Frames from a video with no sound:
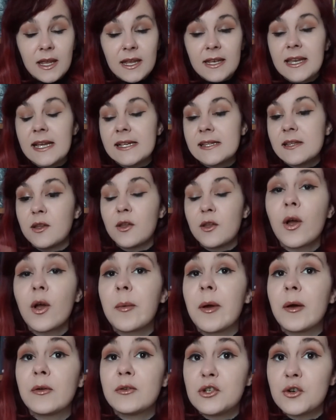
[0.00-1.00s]
It doesn't
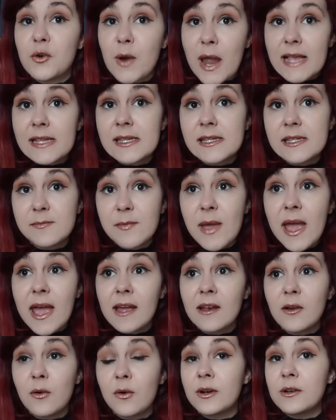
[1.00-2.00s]
about trans
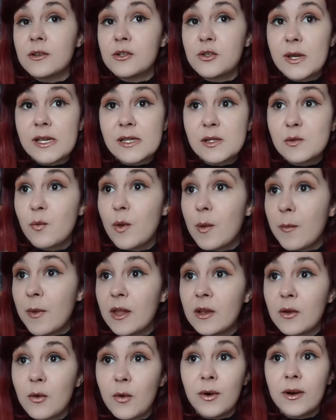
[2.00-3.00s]
men or trans
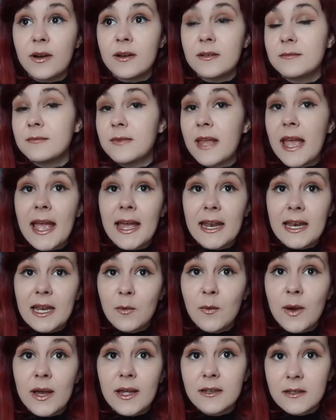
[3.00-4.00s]
women or
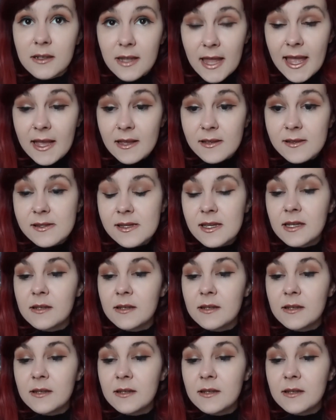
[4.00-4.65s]
anyone else.